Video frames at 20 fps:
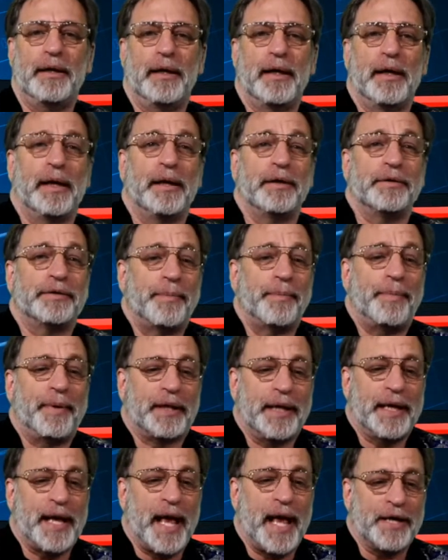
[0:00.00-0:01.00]
typically
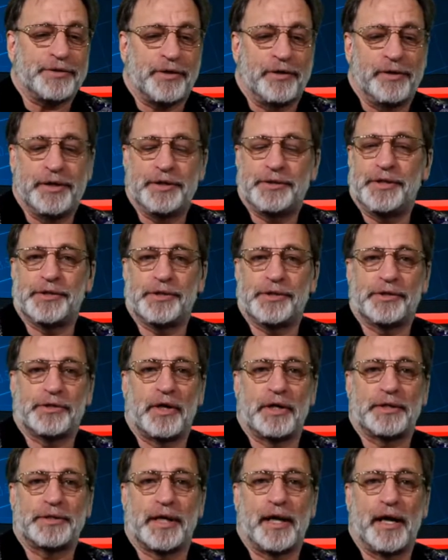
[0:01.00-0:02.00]
as earnings season starts to come,